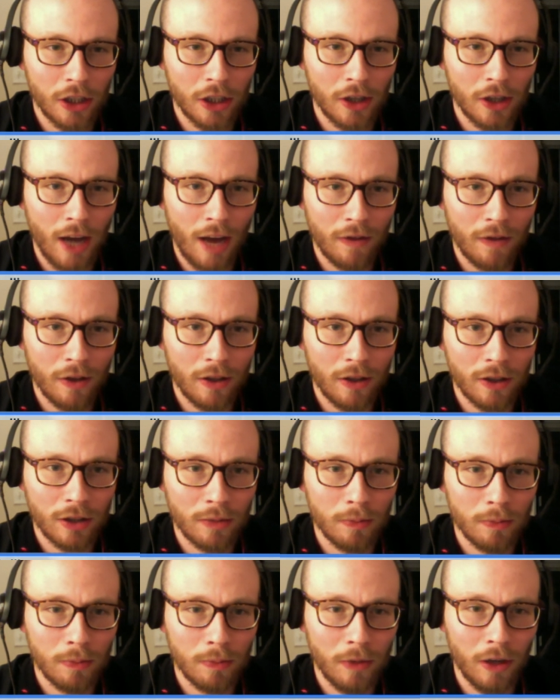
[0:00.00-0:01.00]
year after
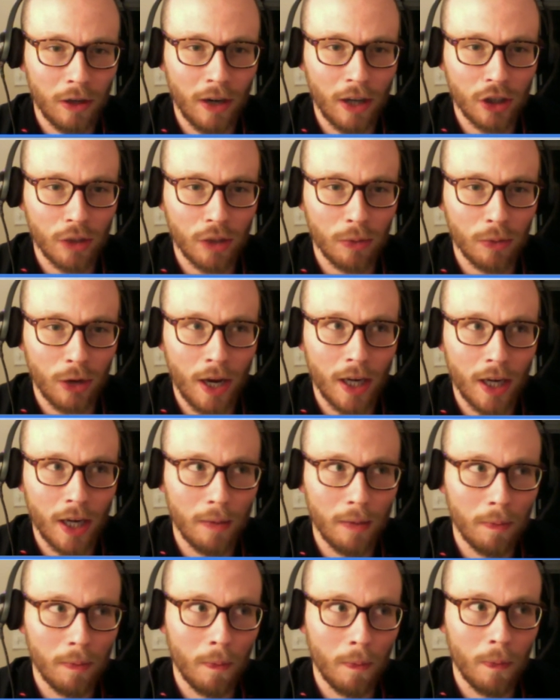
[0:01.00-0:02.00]
this international break,
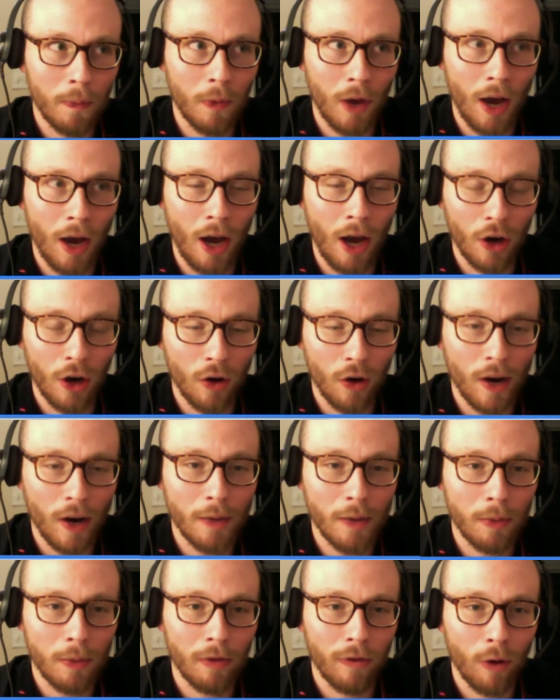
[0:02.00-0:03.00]
and a
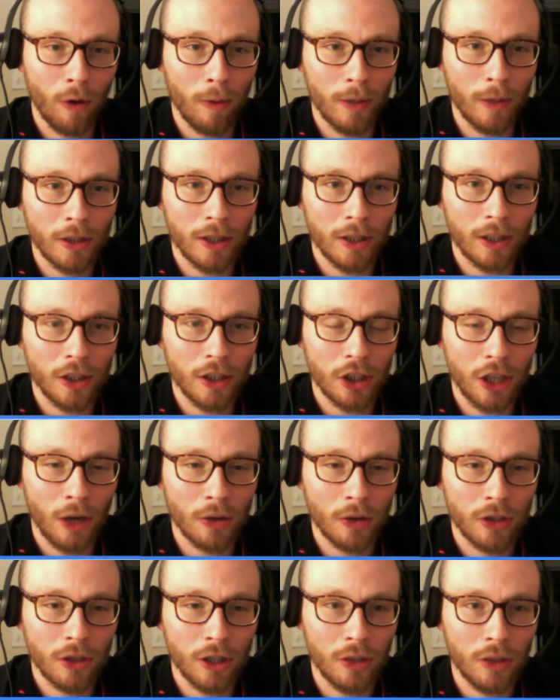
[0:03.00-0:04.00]
great performance against
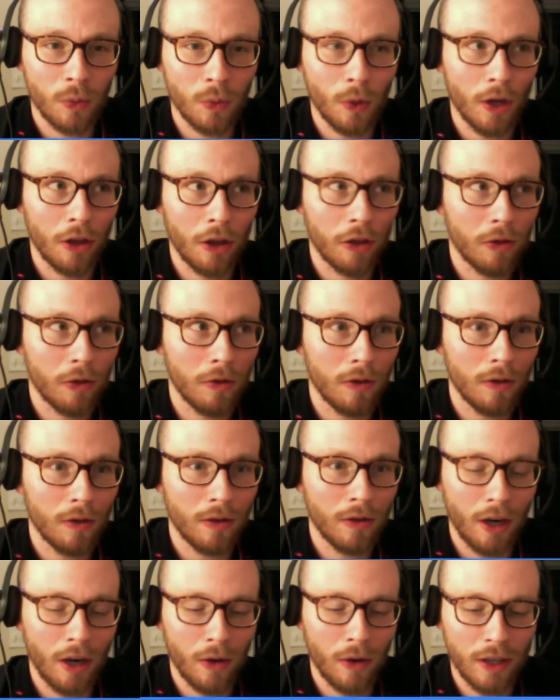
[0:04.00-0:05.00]
Chelsea with
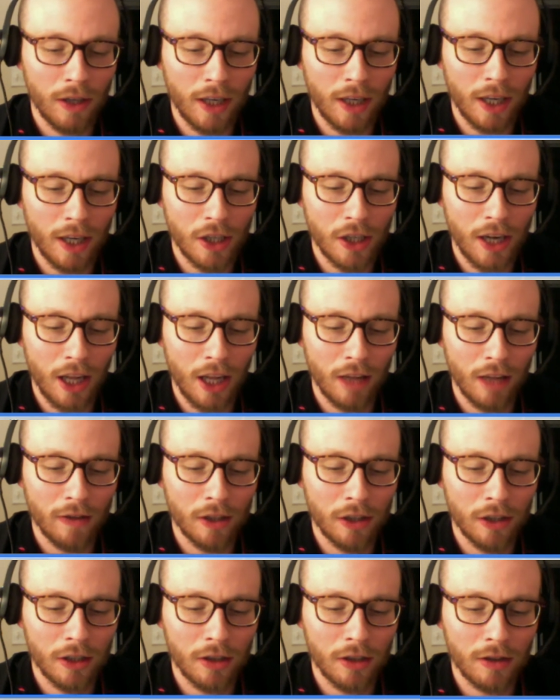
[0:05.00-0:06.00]
Nikica
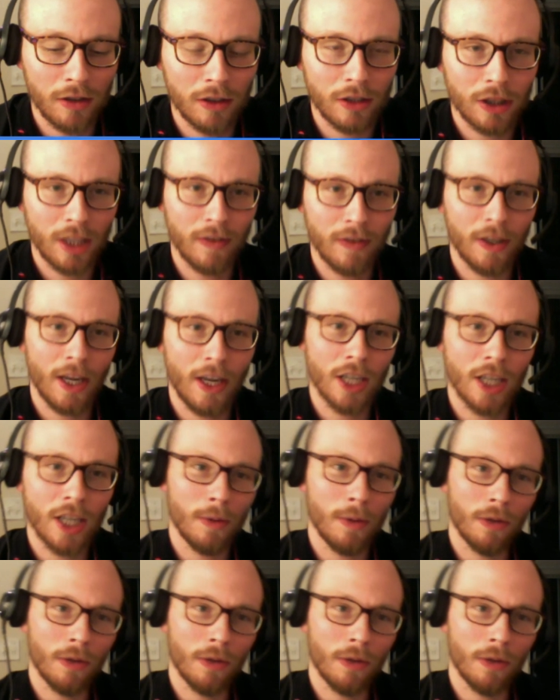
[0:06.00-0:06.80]
Jelavic and Steven Naismith